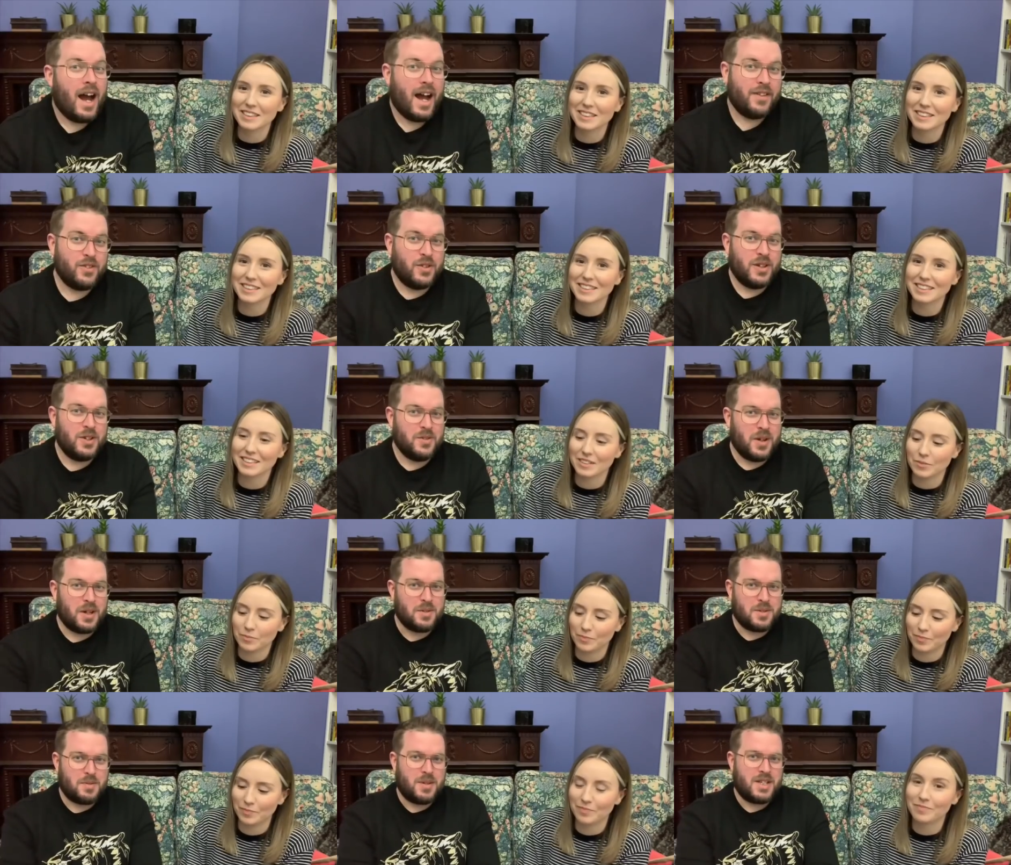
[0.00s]
Speaker 1: Hi everyone and
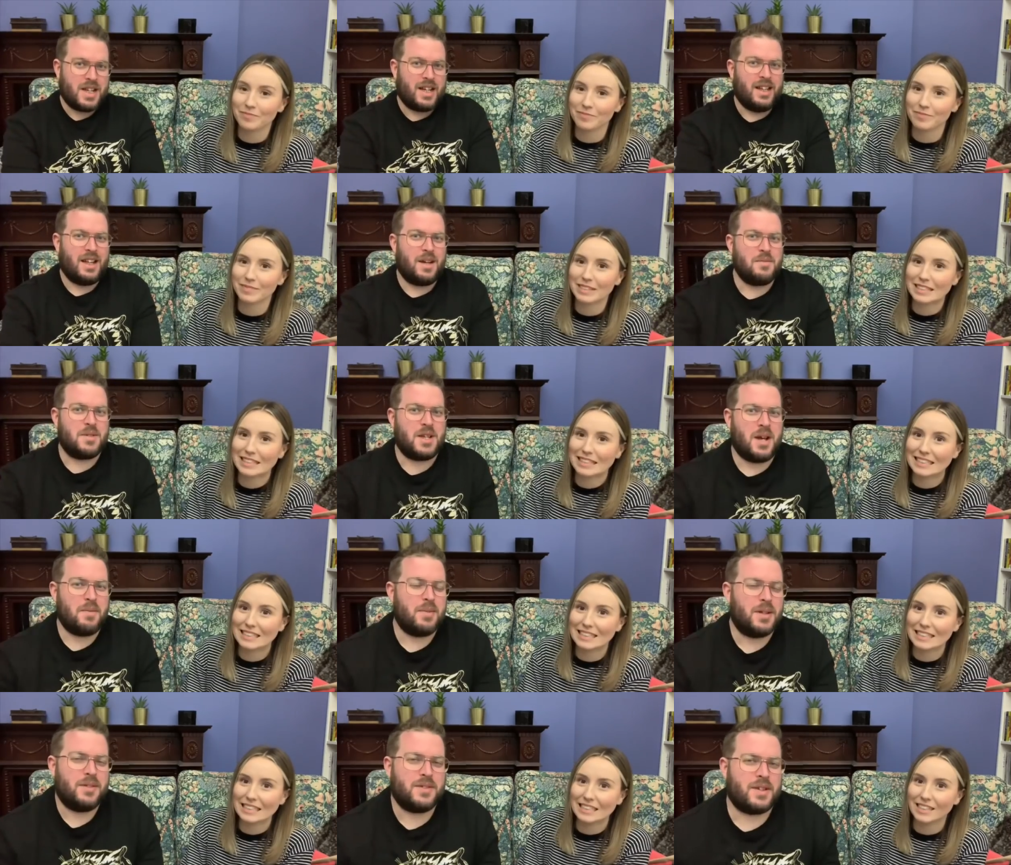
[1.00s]
welcome to my channel. I'm
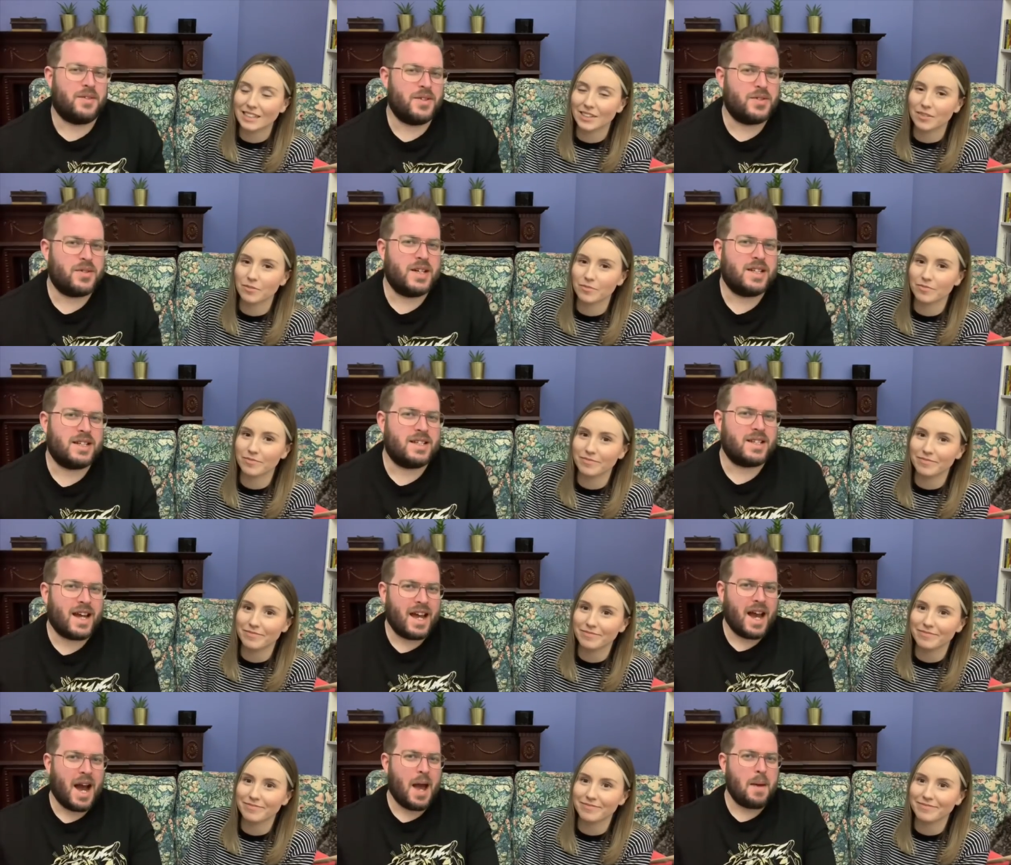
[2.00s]
Simon of Savidge Reads and
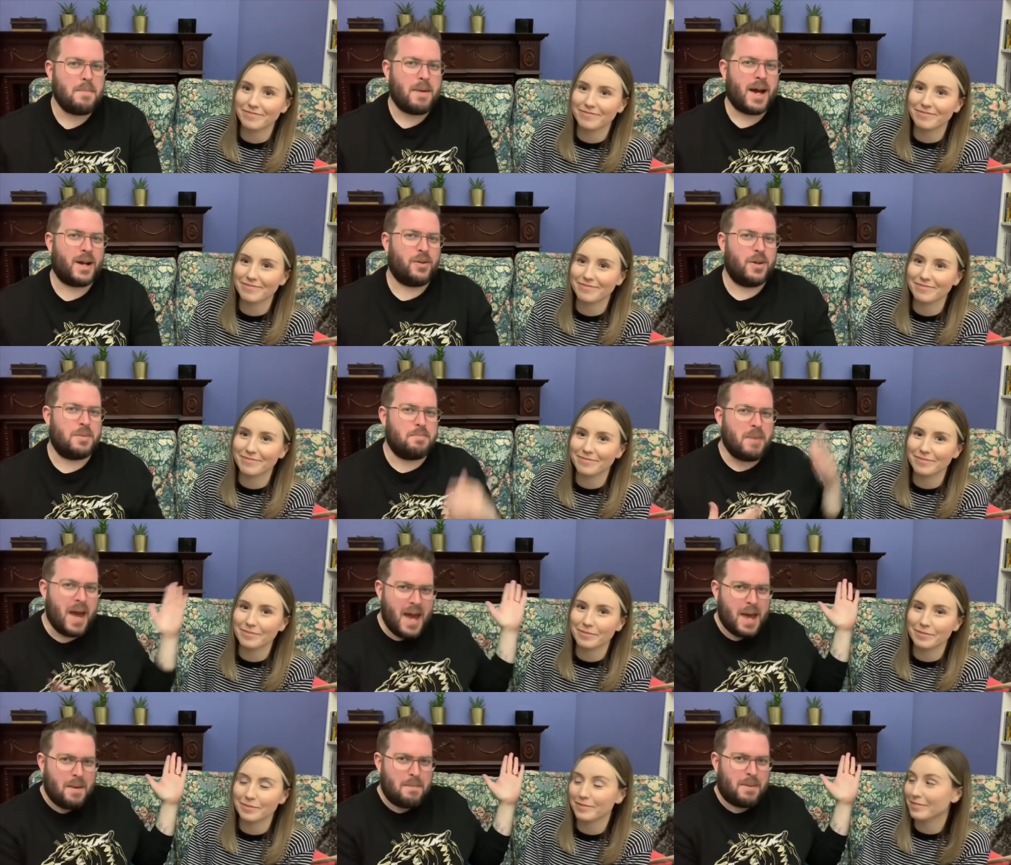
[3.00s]
today I am back with
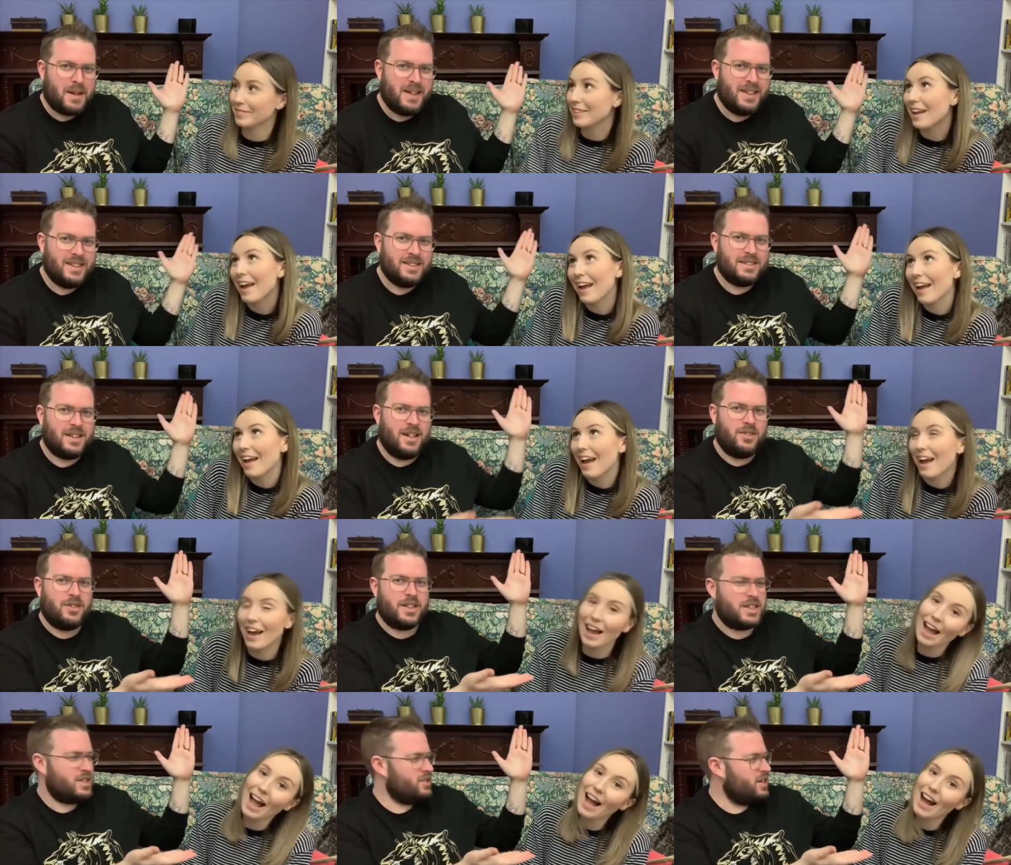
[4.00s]
Pip.
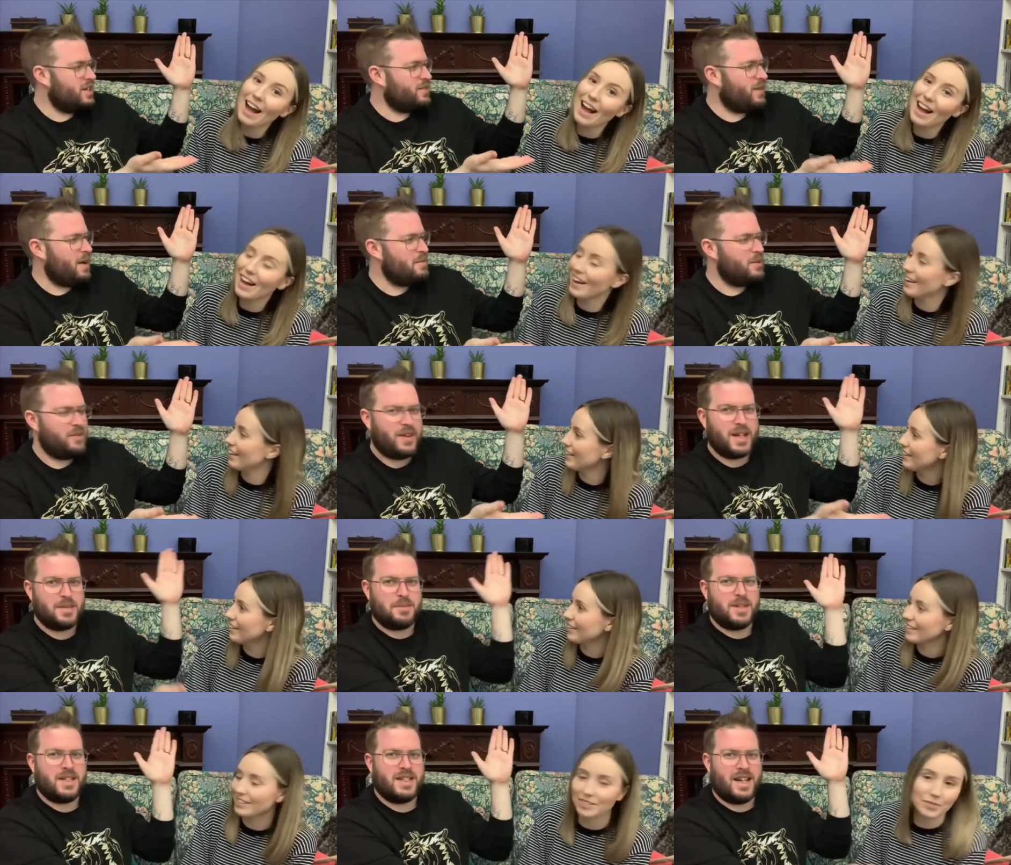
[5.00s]
Oh, I just tried to frame your
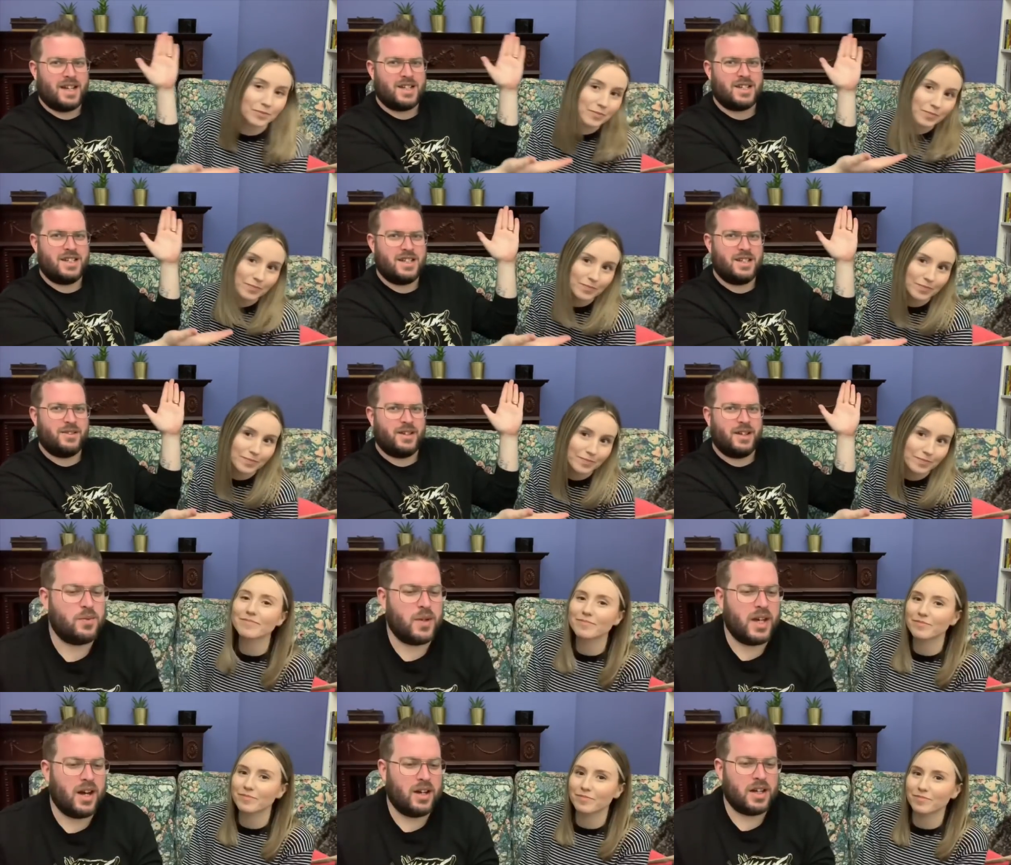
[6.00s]
face but didn't actually do
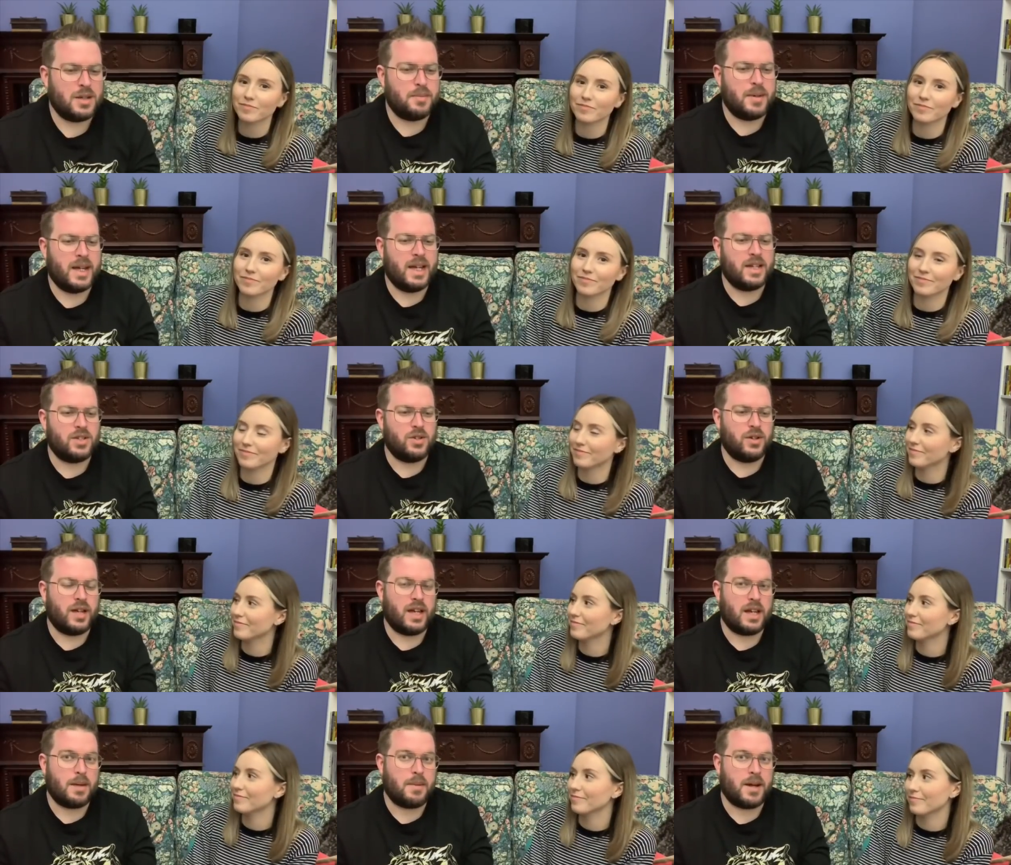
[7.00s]
it. We are going to be
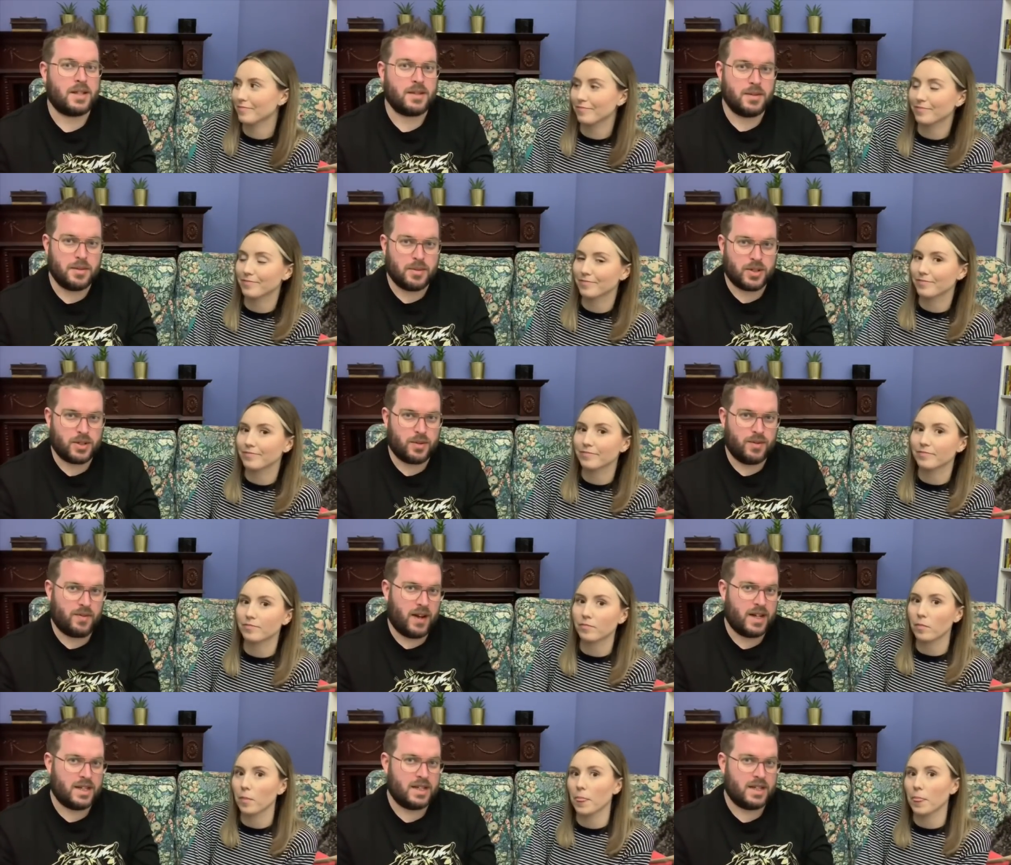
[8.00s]
talking about some of the books we've read